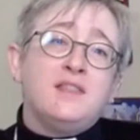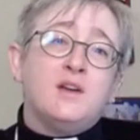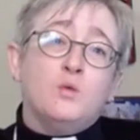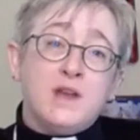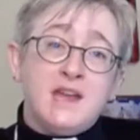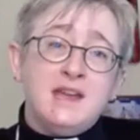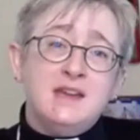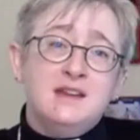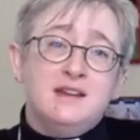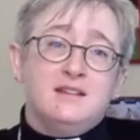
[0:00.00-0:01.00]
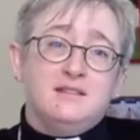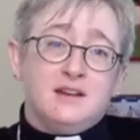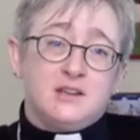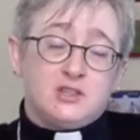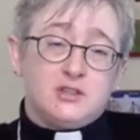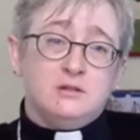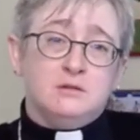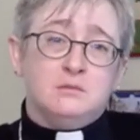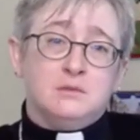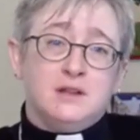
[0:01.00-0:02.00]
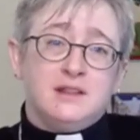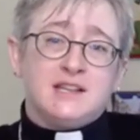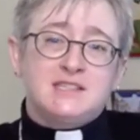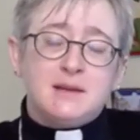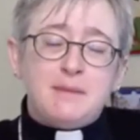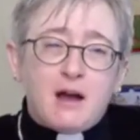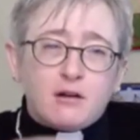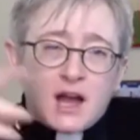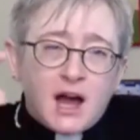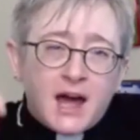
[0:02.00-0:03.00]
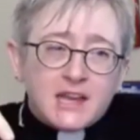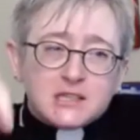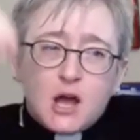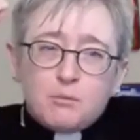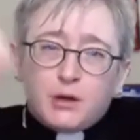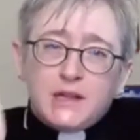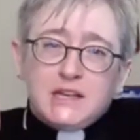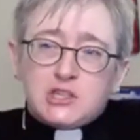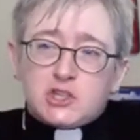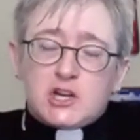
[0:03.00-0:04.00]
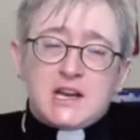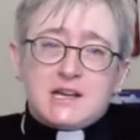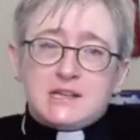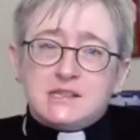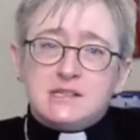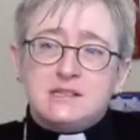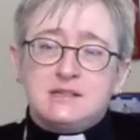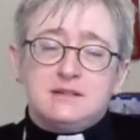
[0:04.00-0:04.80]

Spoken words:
that we assume that somehow God is pulling strings.